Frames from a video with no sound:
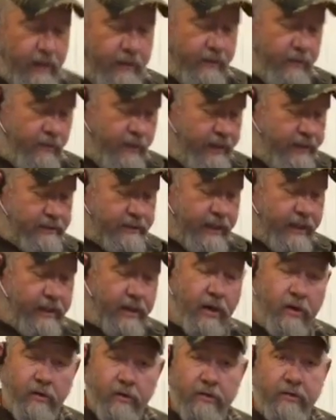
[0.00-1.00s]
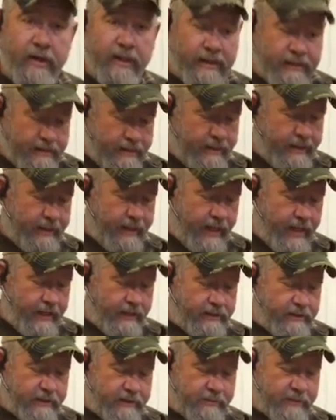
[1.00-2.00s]
The reason I know they're easy to
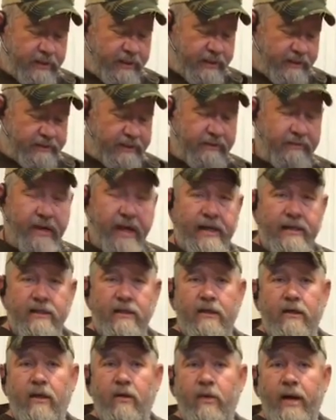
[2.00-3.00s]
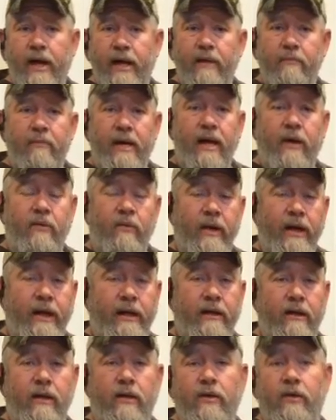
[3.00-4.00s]
catch is because I've had to go out of my way
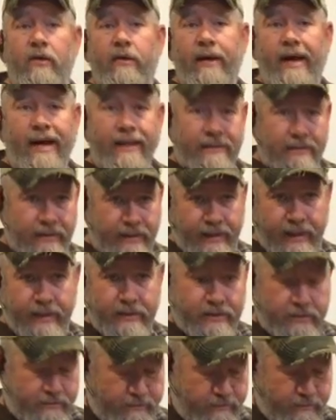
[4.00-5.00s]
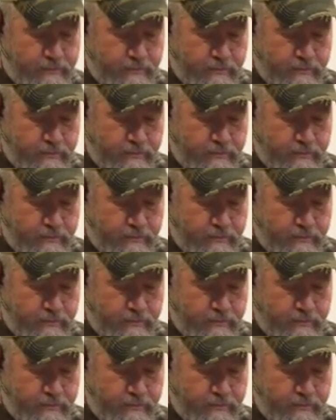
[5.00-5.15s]
to learn not to catch them.